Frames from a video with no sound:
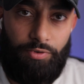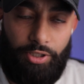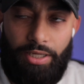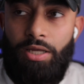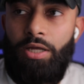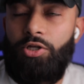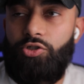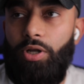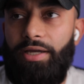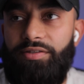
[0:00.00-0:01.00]
Okay,
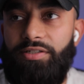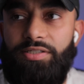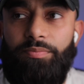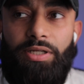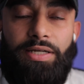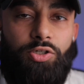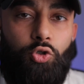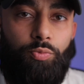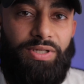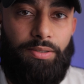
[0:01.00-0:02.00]
so like something like
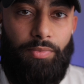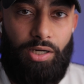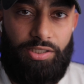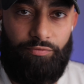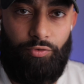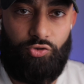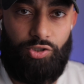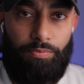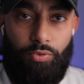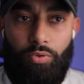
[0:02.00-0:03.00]
social media marketing, for
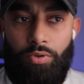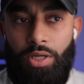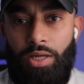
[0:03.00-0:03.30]
example,